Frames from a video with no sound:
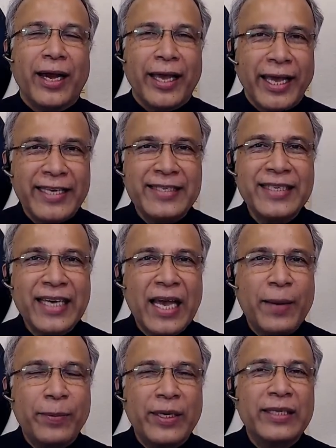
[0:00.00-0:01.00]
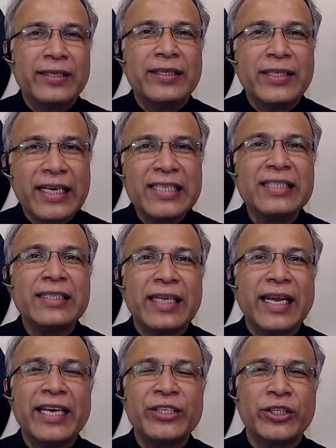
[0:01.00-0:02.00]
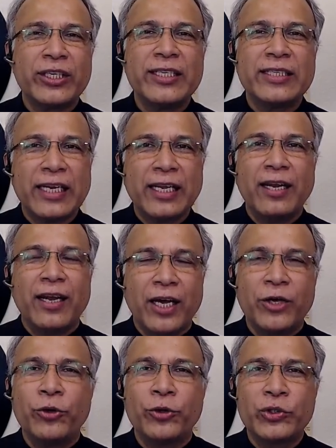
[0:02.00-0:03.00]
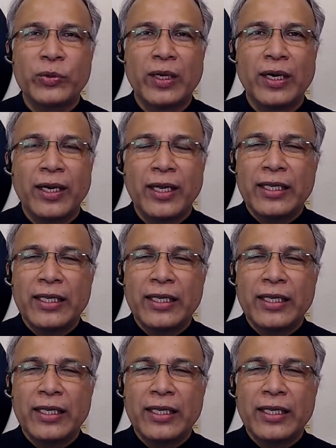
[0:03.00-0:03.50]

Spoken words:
Except this election is a little unusual.